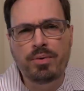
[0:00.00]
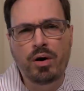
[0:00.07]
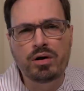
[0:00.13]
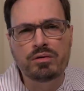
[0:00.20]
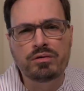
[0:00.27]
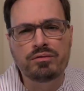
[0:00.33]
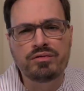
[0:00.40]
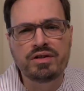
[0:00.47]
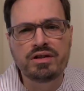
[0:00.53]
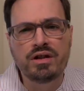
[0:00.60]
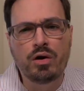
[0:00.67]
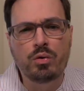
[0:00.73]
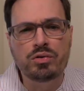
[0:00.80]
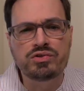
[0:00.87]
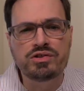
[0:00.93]
part of her
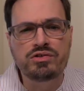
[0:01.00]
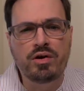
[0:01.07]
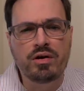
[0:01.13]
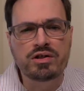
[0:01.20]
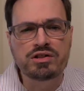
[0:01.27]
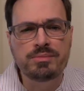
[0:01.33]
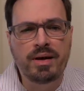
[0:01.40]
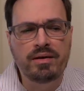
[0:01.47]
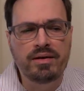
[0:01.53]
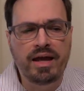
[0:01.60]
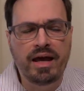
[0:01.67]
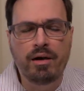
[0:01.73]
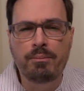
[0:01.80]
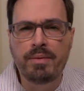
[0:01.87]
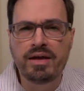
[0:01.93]
video where she talks about
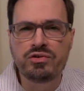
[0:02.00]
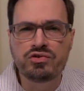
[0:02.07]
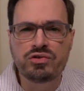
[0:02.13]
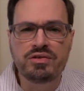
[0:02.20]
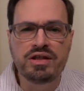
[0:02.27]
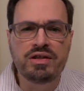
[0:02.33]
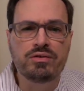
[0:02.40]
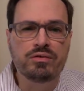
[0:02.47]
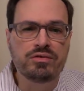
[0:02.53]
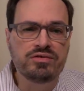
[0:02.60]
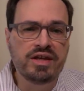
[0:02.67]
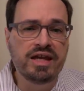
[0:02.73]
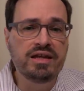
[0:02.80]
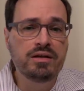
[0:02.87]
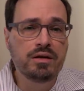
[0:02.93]
how men should either
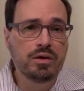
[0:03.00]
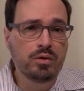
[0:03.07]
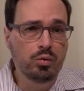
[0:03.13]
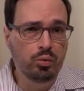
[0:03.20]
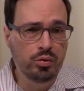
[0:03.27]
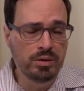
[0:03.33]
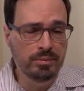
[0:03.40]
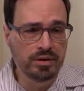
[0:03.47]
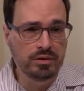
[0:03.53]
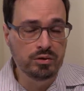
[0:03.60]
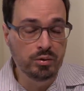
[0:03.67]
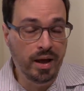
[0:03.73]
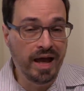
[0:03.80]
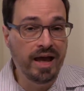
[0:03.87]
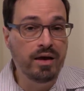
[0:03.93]
date women who
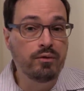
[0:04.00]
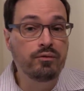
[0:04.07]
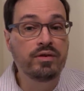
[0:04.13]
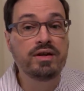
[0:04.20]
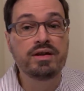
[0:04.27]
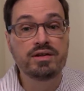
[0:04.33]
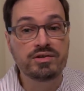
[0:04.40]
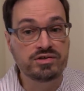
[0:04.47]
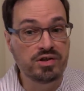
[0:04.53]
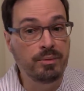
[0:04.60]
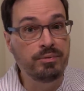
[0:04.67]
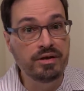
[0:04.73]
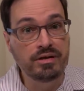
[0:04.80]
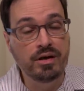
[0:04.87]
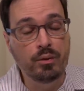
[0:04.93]
have
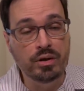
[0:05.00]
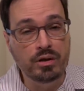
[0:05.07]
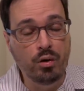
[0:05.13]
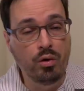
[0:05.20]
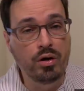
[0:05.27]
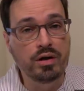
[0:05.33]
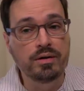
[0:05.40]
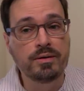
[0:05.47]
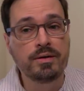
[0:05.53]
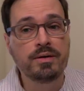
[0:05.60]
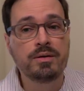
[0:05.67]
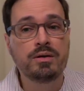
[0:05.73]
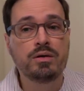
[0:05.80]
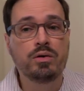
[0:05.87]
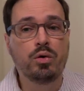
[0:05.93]
something going on
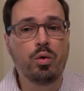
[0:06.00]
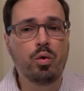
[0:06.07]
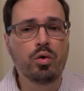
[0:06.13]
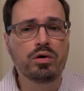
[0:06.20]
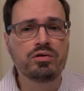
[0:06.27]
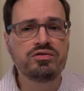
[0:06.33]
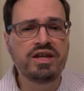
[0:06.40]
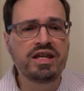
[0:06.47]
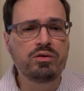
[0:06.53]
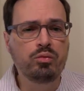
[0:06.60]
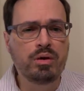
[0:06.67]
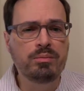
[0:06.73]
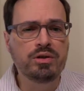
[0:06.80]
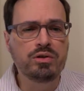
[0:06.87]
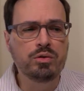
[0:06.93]
or date
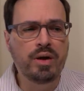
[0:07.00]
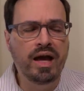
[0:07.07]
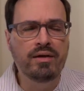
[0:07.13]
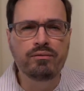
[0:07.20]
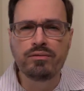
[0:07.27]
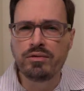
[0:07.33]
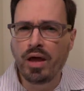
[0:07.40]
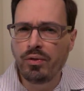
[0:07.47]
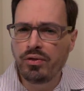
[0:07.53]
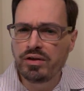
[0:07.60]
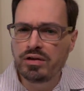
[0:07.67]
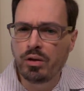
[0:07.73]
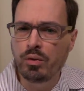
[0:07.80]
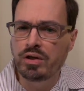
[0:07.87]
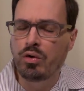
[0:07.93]
women who have nothing
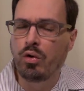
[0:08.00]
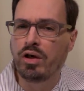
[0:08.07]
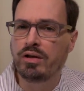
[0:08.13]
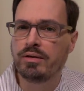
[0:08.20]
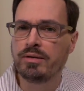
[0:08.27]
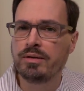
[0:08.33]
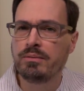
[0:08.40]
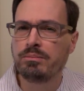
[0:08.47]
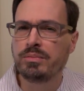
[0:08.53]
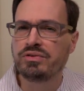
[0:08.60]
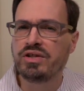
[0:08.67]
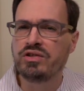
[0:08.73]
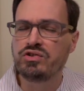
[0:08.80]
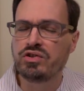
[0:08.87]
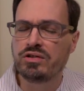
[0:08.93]
going on, but
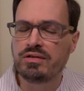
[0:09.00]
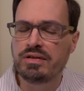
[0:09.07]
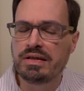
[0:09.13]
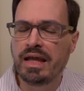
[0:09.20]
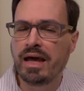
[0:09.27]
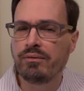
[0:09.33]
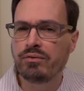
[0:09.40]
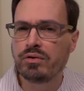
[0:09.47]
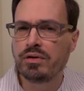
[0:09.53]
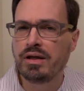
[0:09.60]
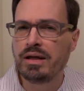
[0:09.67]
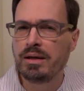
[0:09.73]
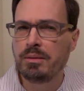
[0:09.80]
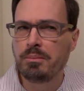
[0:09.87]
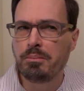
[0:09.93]
they should never
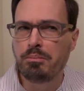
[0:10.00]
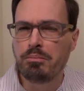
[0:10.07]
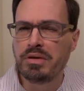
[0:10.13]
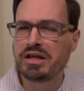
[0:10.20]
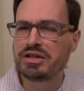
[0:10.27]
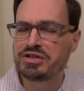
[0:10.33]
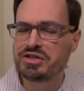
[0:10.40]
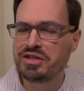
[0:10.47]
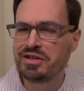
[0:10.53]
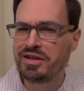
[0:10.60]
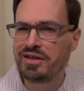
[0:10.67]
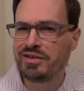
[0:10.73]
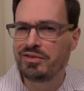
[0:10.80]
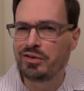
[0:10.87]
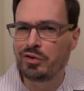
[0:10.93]
mix
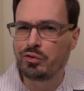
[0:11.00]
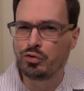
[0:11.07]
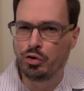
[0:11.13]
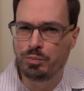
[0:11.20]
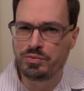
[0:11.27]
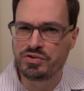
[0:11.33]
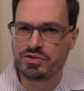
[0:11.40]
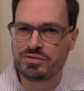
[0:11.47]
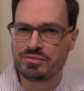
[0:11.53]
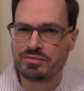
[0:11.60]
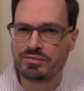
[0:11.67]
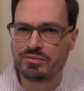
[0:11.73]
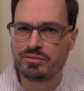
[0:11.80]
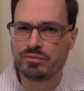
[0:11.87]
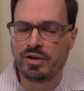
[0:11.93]
the groups,
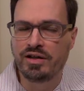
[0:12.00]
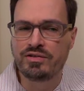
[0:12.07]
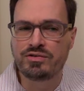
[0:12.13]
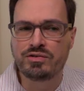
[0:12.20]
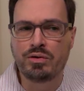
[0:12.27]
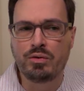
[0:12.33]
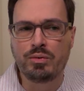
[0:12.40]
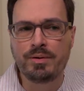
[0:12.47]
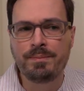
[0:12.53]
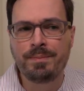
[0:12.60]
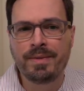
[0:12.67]
right? So